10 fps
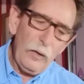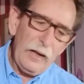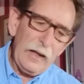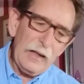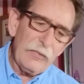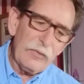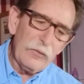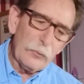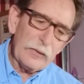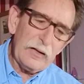in
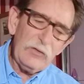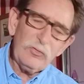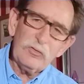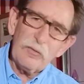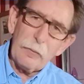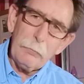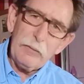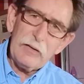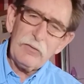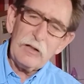the relation to the
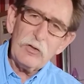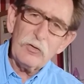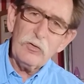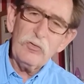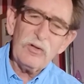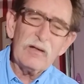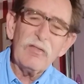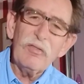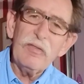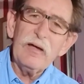bit that you're
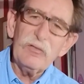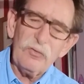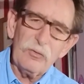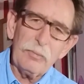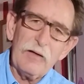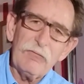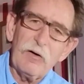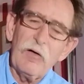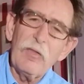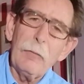using, this is by
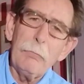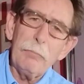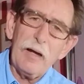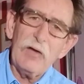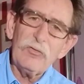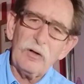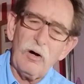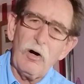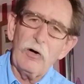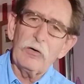far the best
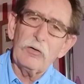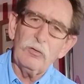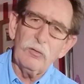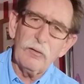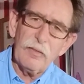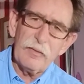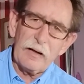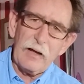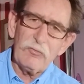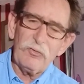article
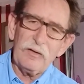that I've